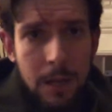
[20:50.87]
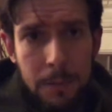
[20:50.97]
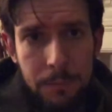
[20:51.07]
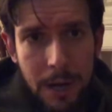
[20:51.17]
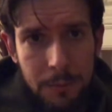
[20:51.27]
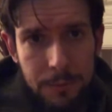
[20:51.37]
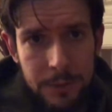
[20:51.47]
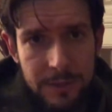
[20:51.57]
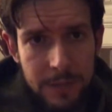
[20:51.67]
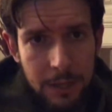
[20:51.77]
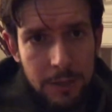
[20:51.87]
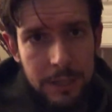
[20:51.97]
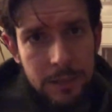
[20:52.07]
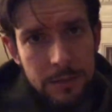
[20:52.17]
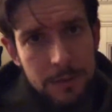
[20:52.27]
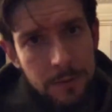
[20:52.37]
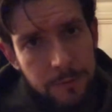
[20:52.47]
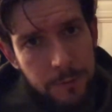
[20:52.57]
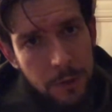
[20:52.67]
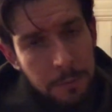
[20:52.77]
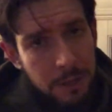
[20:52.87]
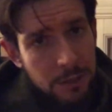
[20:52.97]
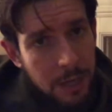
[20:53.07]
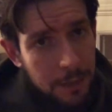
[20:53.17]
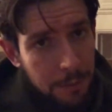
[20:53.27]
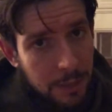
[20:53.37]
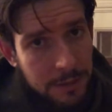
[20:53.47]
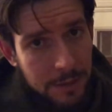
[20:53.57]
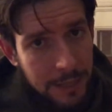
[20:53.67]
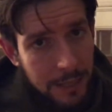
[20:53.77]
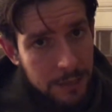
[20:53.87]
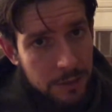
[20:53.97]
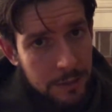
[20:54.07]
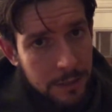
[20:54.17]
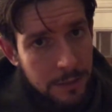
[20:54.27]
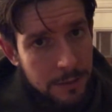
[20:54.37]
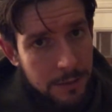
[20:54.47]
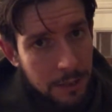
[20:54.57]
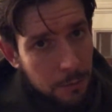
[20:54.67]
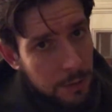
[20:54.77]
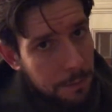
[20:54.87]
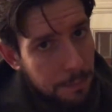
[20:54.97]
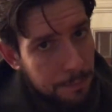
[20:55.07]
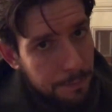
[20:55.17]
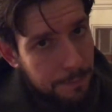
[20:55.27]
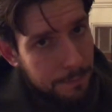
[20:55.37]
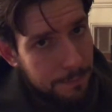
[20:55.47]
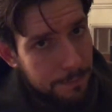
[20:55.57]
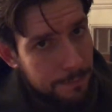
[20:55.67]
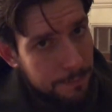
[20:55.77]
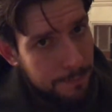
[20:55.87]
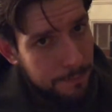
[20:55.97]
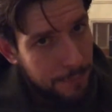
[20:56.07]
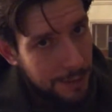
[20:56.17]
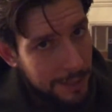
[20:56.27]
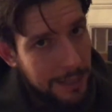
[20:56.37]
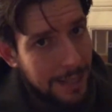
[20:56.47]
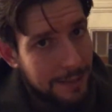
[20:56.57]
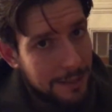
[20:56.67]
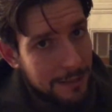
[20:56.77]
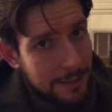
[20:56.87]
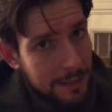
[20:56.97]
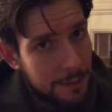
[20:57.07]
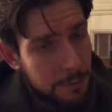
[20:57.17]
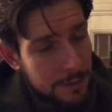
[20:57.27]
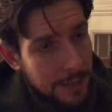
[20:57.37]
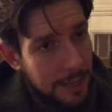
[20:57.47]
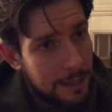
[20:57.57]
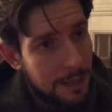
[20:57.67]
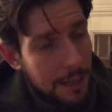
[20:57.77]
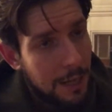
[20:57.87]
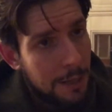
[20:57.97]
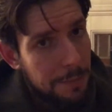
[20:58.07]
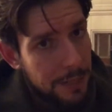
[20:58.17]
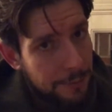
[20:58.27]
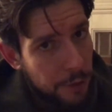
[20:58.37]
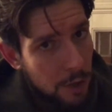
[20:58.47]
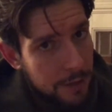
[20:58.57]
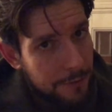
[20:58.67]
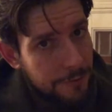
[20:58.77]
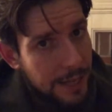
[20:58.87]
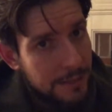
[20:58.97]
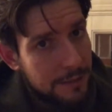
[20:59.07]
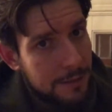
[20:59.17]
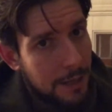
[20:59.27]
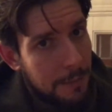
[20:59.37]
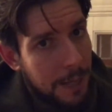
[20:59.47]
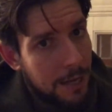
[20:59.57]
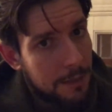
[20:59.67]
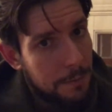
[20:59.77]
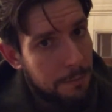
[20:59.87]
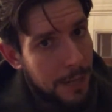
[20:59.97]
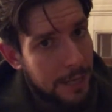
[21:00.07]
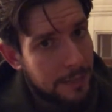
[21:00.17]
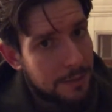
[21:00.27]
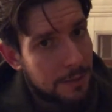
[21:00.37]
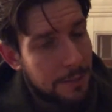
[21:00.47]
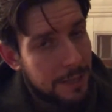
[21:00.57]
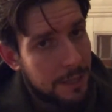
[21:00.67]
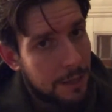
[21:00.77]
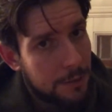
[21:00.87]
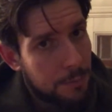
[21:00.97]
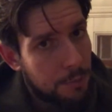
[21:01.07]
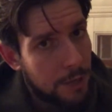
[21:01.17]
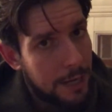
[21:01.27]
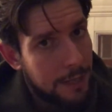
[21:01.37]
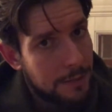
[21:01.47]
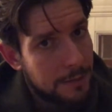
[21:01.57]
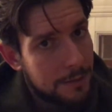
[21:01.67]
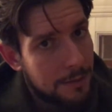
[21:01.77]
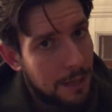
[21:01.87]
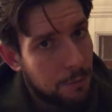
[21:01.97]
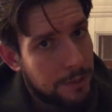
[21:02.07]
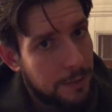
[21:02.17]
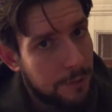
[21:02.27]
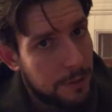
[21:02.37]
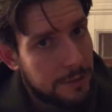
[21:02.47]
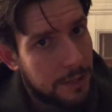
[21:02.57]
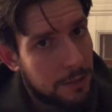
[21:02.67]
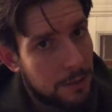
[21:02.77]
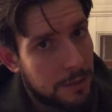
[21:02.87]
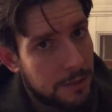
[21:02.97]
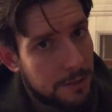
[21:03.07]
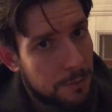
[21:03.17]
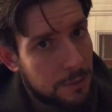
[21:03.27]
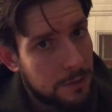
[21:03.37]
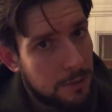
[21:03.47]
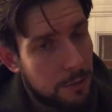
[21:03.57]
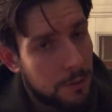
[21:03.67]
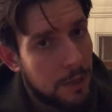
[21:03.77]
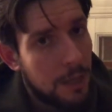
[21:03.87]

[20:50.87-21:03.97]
probably sell these for a much higher price than he actually is. I don't want to put any ideas in anyone's head, but if you're on the fence about buying some of the other brands, I would definitely take a look at this one too.